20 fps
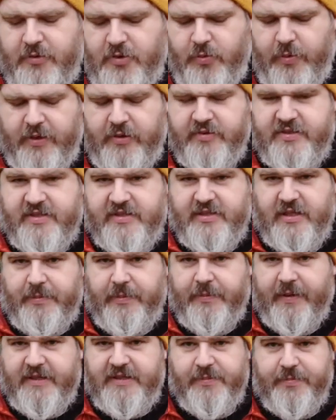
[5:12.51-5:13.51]
quilts and
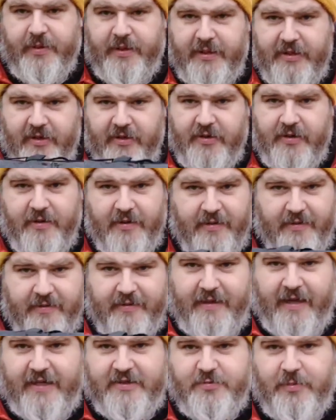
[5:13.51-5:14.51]
sleeping bags are brilliant.
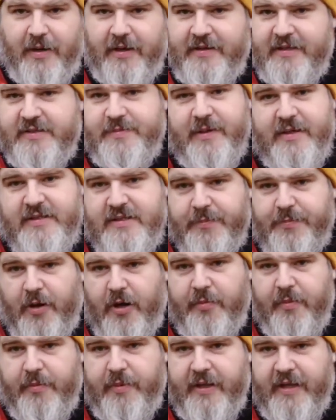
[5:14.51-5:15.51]
That's why this makes the
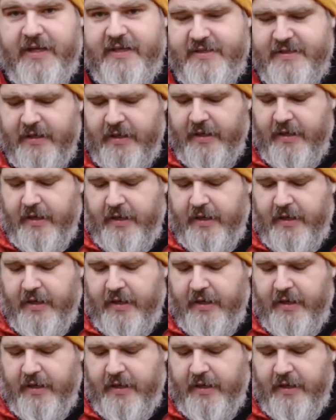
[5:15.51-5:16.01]
bottom of my list.